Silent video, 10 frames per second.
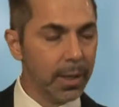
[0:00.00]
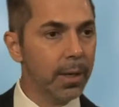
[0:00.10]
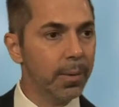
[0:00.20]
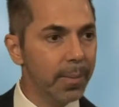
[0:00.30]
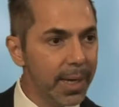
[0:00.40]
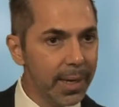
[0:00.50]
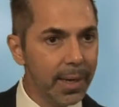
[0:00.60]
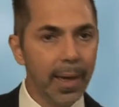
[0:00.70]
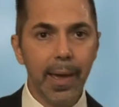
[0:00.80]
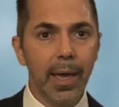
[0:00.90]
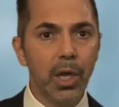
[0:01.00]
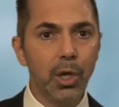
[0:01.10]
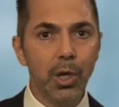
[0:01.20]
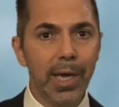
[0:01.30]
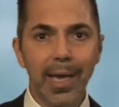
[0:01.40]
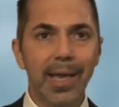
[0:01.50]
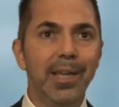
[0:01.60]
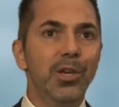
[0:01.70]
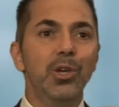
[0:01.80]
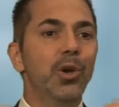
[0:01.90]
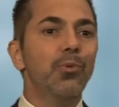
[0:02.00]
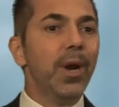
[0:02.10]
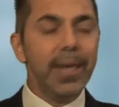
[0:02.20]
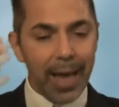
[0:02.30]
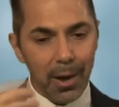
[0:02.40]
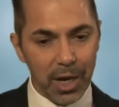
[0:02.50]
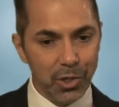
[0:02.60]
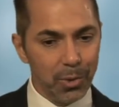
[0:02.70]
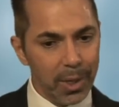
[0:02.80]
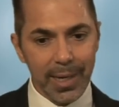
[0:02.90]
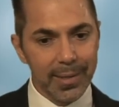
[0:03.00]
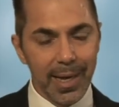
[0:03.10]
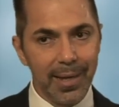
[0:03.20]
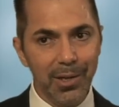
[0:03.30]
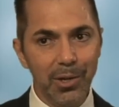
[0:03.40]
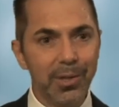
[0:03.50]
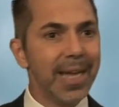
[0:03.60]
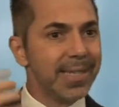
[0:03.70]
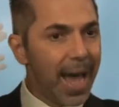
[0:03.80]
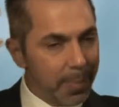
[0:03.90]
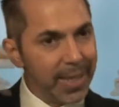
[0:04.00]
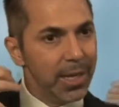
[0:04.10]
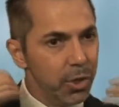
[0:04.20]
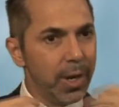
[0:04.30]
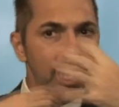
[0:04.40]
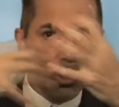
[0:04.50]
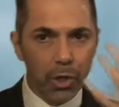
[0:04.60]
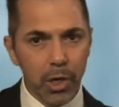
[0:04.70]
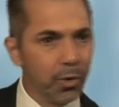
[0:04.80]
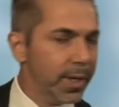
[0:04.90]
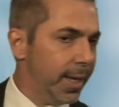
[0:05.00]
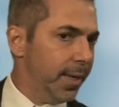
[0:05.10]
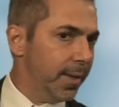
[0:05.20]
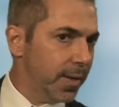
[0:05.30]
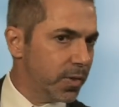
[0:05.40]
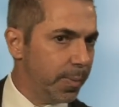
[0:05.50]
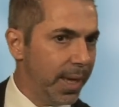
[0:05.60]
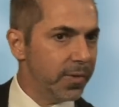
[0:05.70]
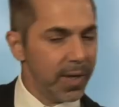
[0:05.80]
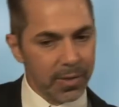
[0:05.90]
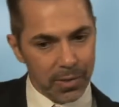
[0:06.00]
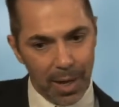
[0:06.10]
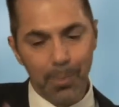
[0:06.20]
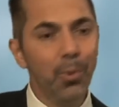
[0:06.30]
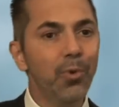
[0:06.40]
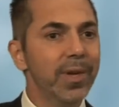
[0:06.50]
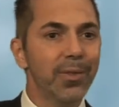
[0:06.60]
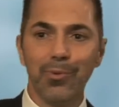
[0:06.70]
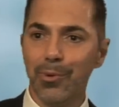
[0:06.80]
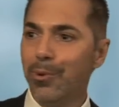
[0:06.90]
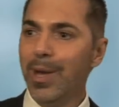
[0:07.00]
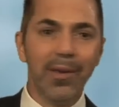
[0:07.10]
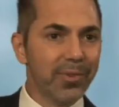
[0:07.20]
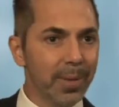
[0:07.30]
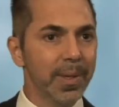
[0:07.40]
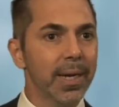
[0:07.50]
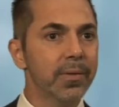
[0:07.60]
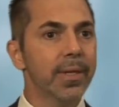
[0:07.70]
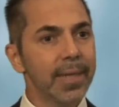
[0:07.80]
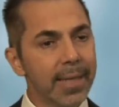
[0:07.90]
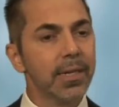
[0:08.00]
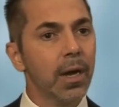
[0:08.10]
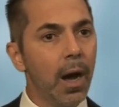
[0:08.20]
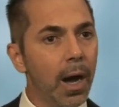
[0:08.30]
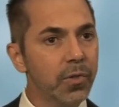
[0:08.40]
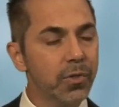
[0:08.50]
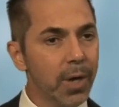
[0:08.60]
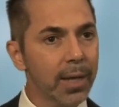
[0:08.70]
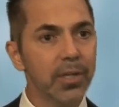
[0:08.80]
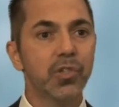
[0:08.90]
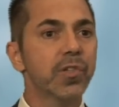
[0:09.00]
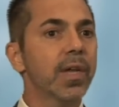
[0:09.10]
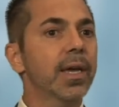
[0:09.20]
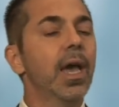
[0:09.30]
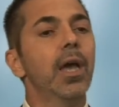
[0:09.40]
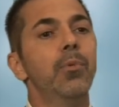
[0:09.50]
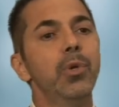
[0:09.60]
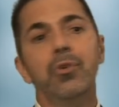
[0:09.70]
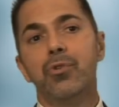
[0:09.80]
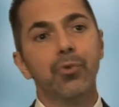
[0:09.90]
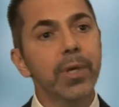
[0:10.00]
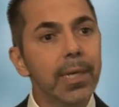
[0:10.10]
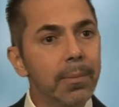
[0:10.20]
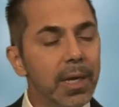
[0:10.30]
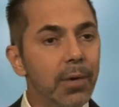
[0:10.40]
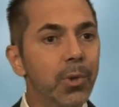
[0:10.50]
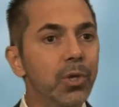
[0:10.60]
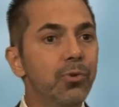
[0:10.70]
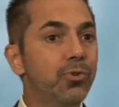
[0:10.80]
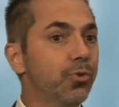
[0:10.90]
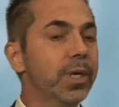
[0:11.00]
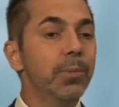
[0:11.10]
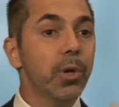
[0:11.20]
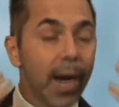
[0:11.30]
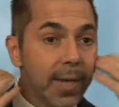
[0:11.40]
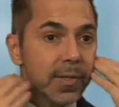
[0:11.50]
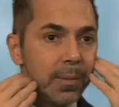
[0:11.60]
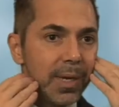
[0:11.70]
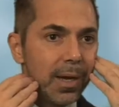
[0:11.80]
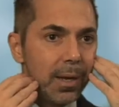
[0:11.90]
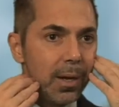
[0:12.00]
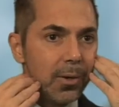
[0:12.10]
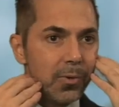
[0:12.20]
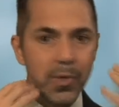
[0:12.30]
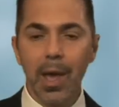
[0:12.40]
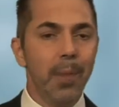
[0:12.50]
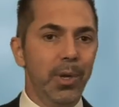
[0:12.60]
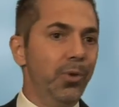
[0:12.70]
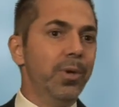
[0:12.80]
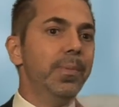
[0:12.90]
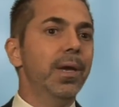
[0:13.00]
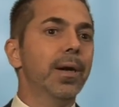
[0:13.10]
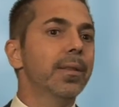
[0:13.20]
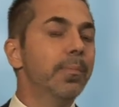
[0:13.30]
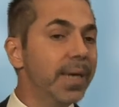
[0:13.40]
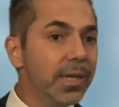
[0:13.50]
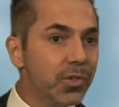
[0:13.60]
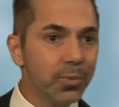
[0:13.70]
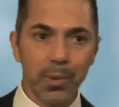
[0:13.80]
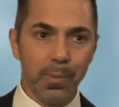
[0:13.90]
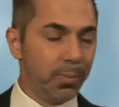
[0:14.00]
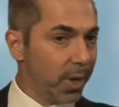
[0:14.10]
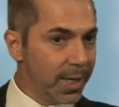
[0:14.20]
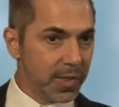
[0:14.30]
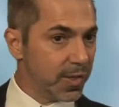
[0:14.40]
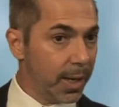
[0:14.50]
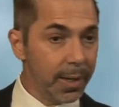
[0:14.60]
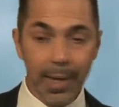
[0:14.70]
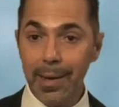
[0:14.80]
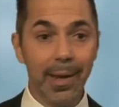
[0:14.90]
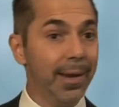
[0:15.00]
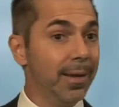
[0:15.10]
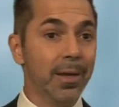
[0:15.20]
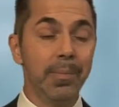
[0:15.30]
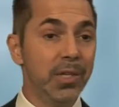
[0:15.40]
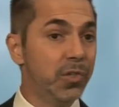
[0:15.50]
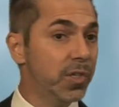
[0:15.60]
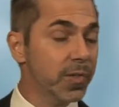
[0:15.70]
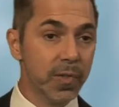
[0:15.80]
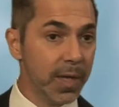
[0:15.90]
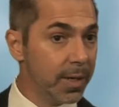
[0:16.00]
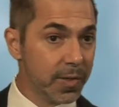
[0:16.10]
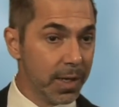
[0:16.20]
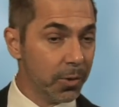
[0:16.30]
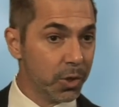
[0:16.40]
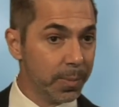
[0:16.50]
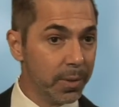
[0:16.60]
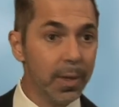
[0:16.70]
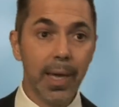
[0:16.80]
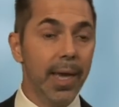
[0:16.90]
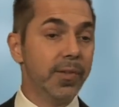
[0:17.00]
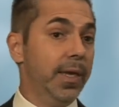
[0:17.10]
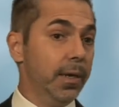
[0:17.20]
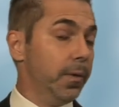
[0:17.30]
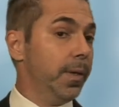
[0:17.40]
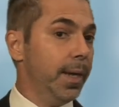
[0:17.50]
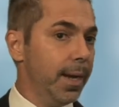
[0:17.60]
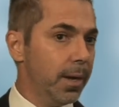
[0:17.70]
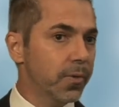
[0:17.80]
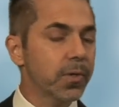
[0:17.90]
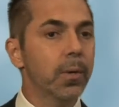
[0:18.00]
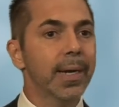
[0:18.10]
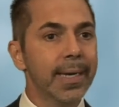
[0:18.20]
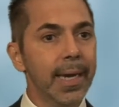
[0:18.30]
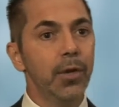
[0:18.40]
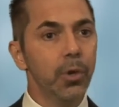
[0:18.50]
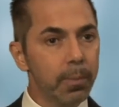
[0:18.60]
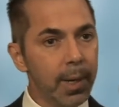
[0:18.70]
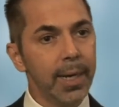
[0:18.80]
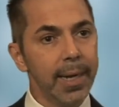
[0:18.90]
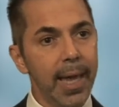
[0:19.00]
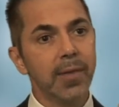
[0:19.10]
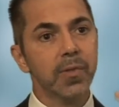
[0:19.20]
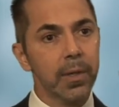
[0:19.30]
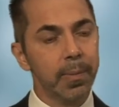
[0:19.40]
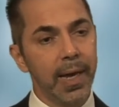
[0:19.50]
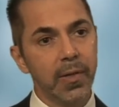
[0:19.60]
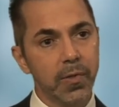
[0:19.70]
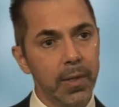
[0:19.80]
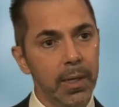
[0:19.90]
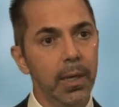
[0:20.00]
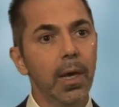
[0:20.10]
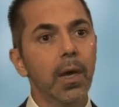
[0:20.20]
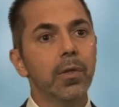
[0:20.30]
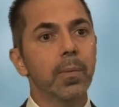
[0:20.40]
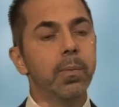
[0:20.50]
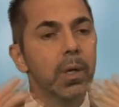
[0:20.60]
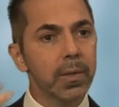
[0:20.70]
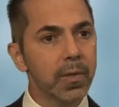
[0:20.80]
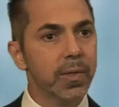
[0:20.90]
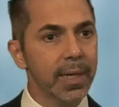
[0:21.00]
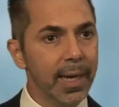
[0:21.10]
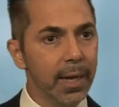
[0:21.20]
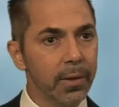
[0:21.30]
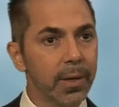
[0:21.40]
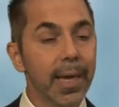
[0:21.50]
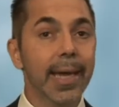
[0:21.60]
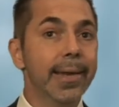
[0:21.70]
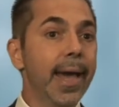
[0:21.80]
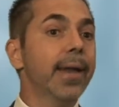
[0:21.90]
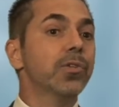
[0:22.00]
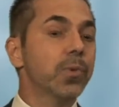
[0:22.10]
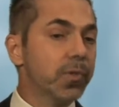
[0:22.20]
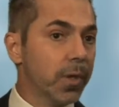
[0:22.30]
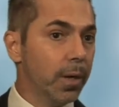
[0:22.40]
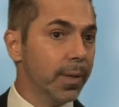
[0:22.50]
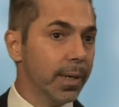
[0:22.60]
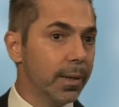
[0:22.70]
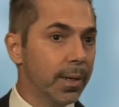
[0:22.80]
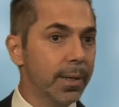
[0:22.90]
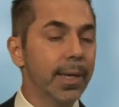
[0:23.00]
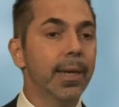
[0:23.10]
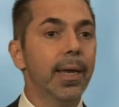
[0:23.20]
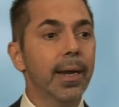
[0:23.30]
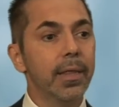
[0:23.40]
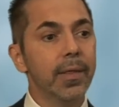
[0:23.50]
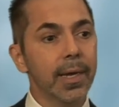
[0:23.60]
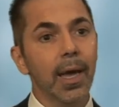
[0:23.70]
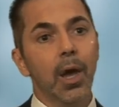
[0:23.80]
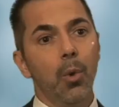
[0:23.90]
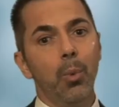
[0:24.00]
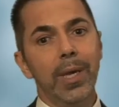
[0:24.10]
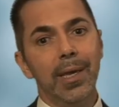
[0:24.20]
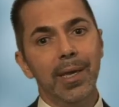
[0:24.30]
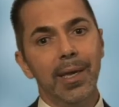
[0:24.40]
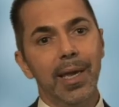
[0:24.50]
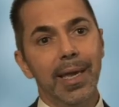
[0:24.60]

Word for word: on me right now, as you look at that, that's happening in your head. You're creating that space. That's not moving through something out That that's a construct. It's just like when you dream. When you dream, your eyes can be closed, but you can be on the beach with the bright sun, and, and it can be just as indistinguishable as here and now. So again, your mind has the capacity to put this together, and that is what's going on. And and I think we